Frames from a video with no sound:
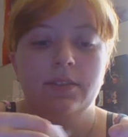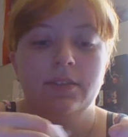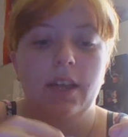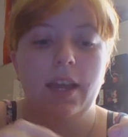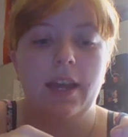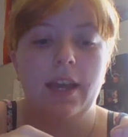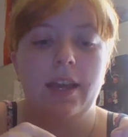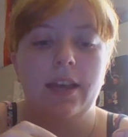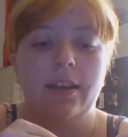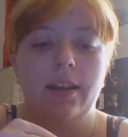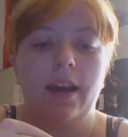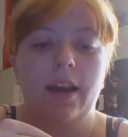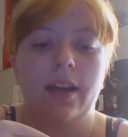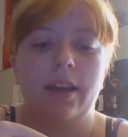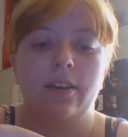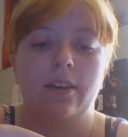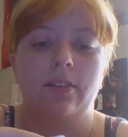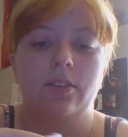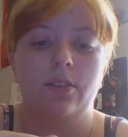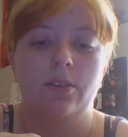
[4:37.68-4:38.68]
and I
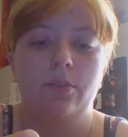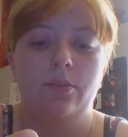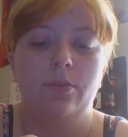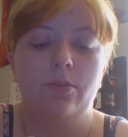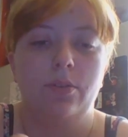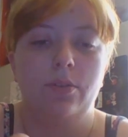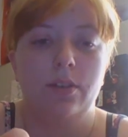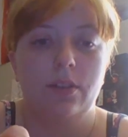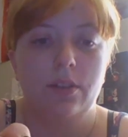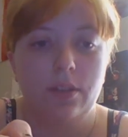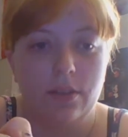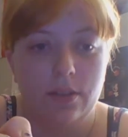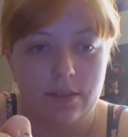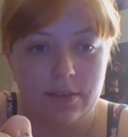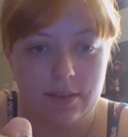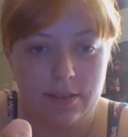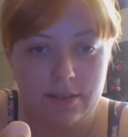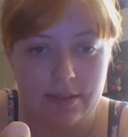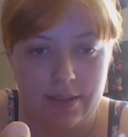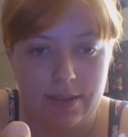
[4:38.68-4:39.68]
glued
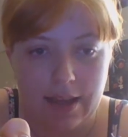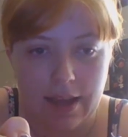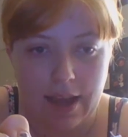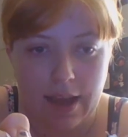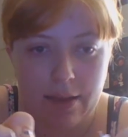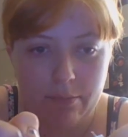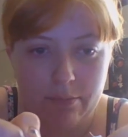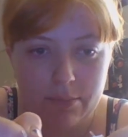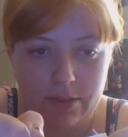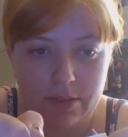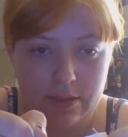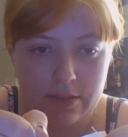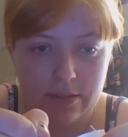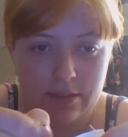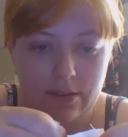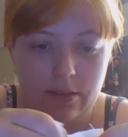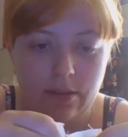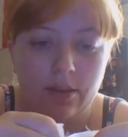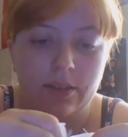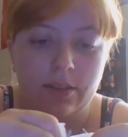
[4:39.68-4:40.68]
snaps
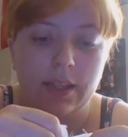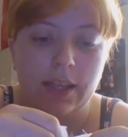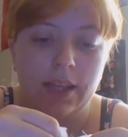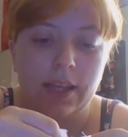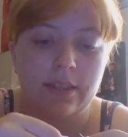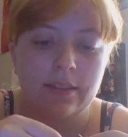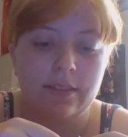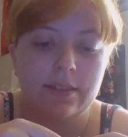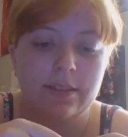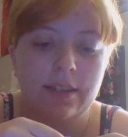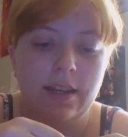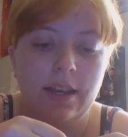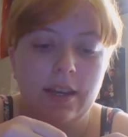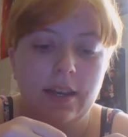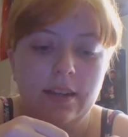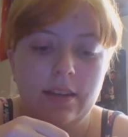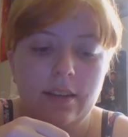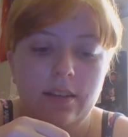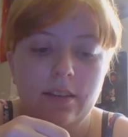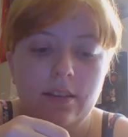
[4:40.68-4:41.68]
on the
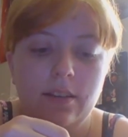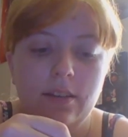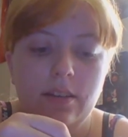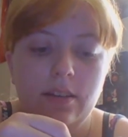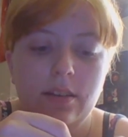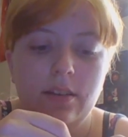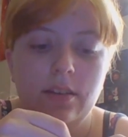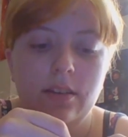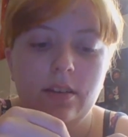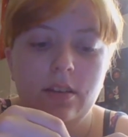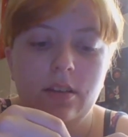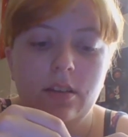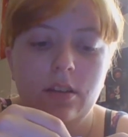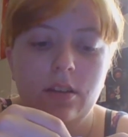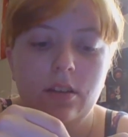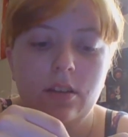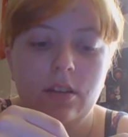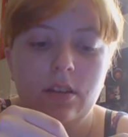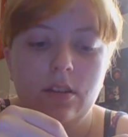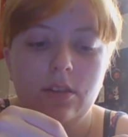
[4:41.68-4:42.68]
inside
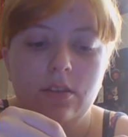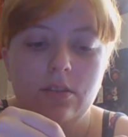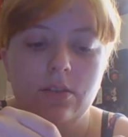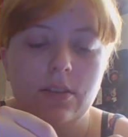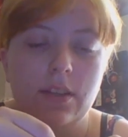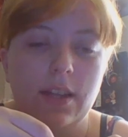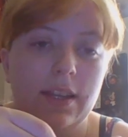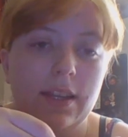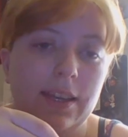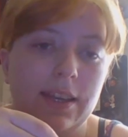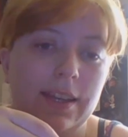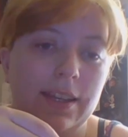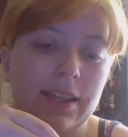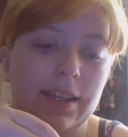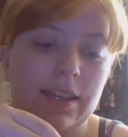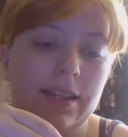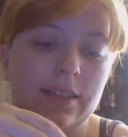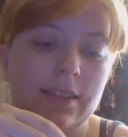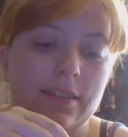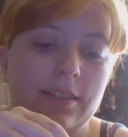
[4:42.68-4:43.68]
so that it can
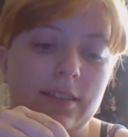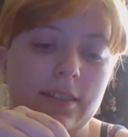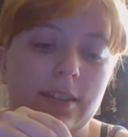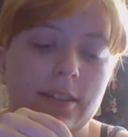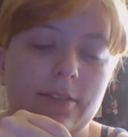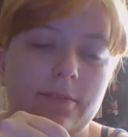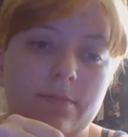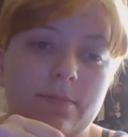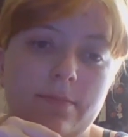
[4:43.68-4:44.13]
easily